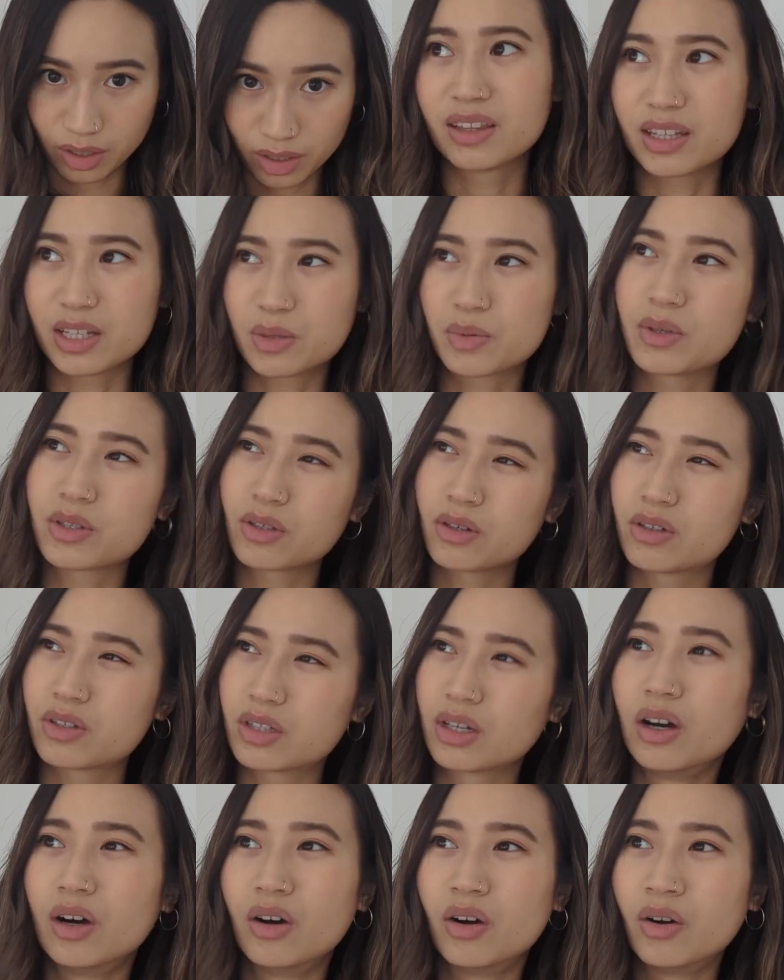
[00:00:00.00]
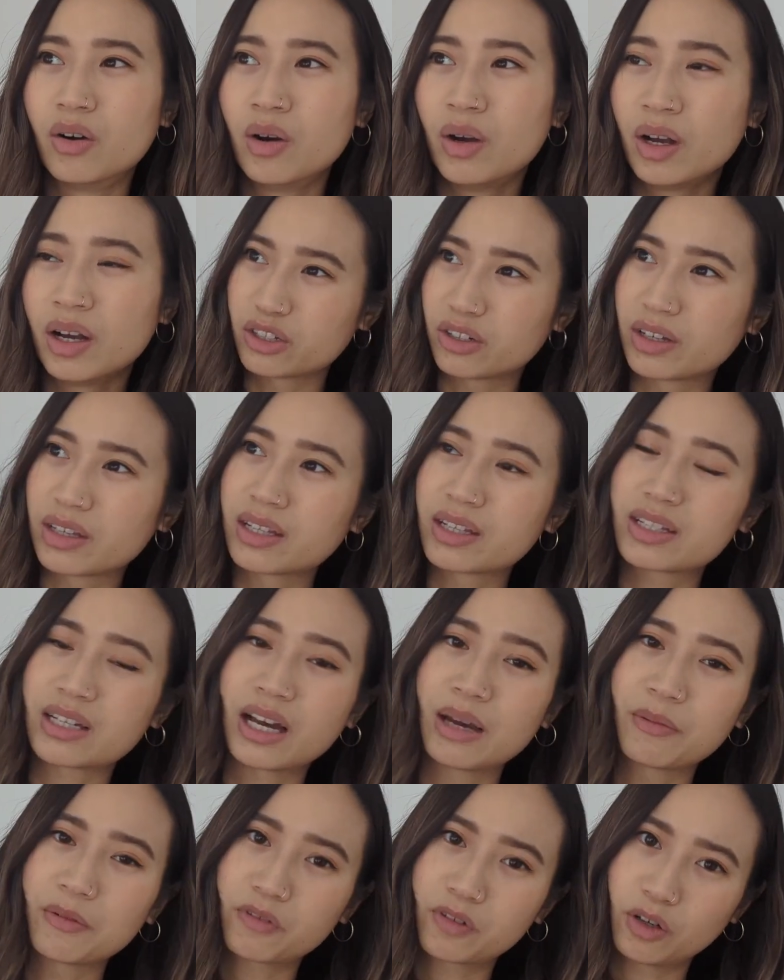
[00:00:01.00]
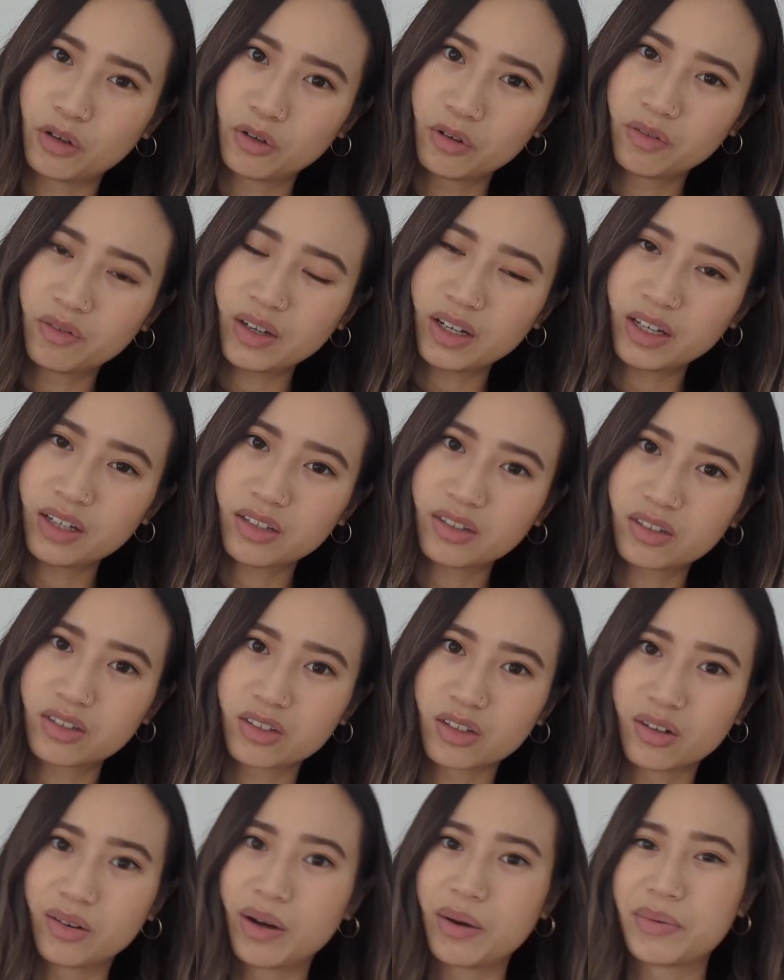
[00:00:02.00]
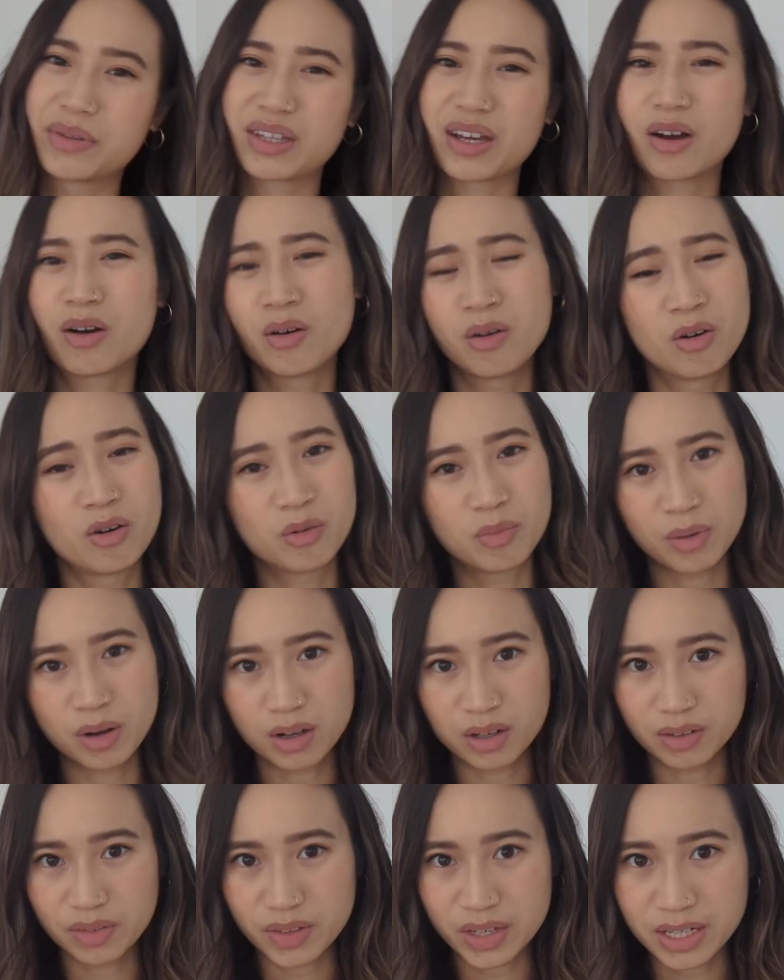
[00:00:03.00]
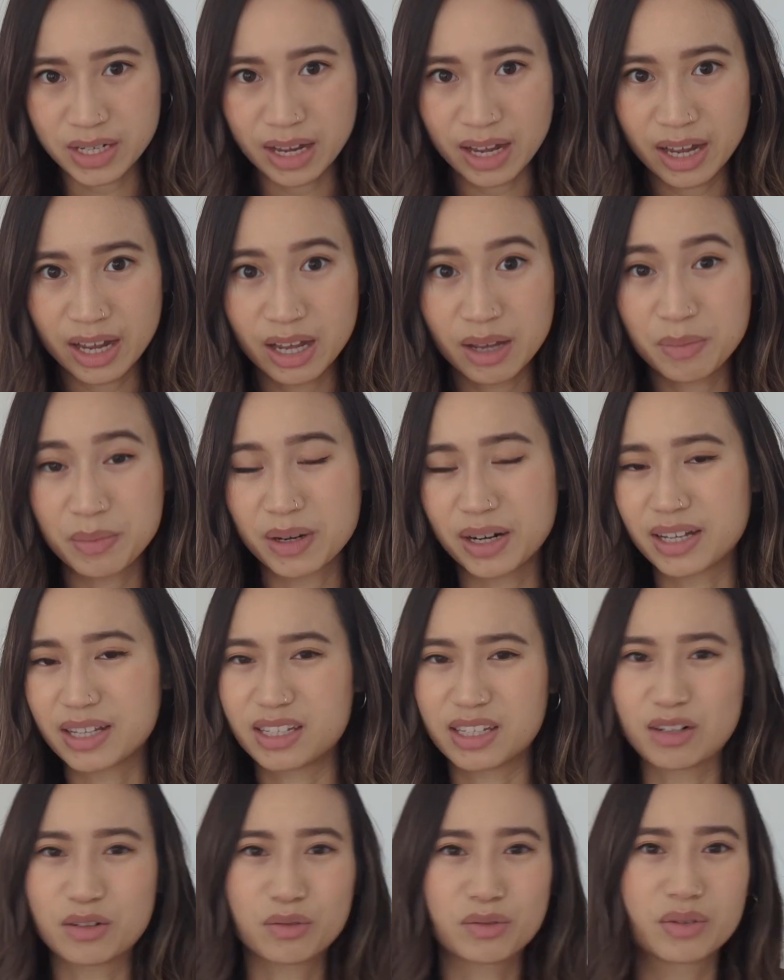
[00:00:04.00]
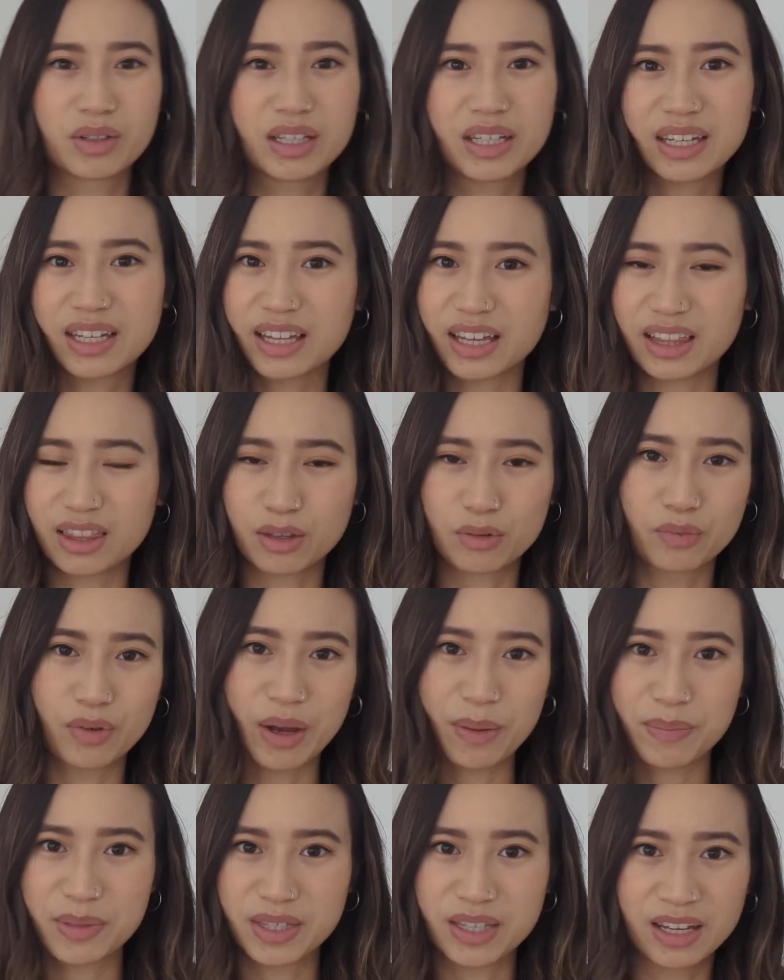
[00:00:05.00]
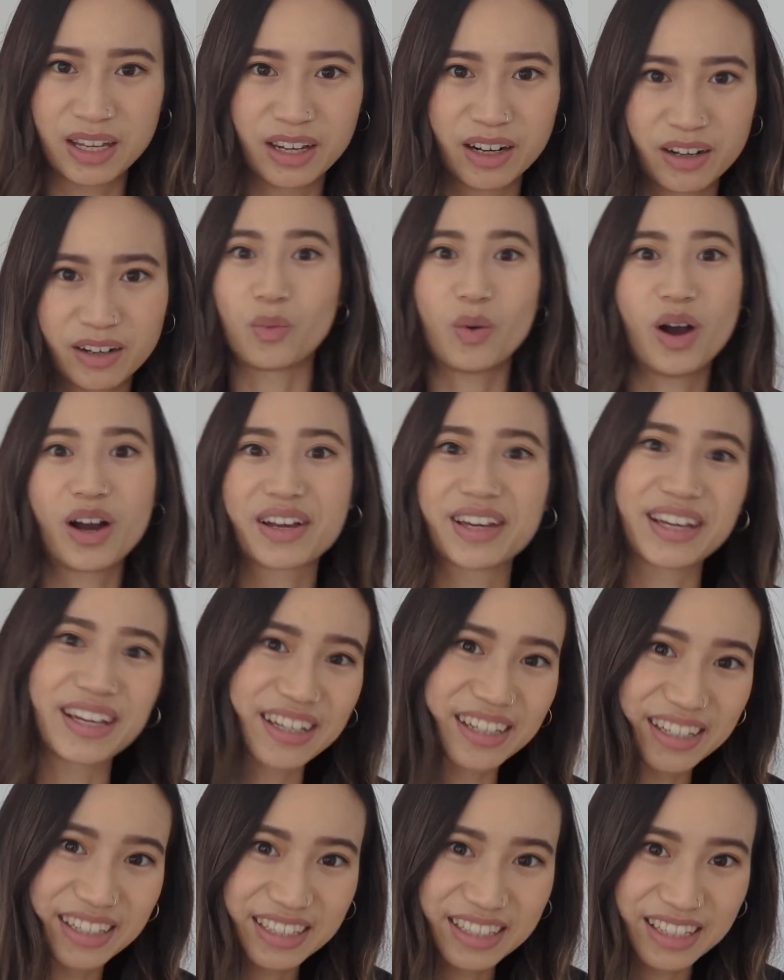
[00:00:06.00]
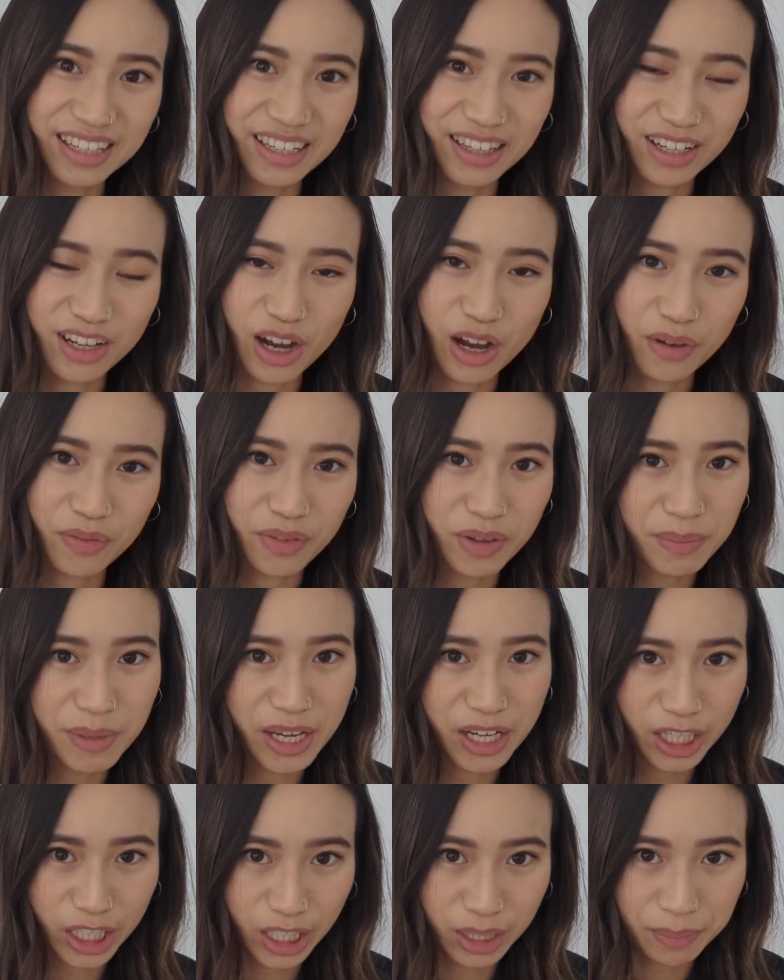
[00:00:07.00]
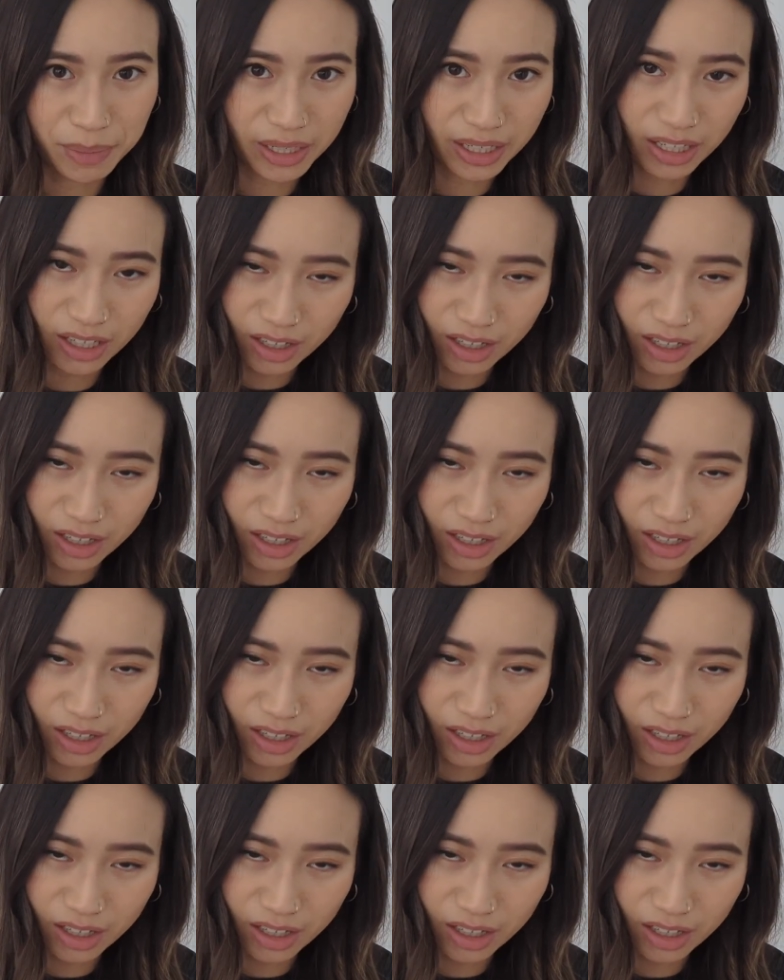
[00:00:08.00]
This was also during the time of COVID, so I was at home all the time and I didn't really get the reps in walking to the coffee maker, making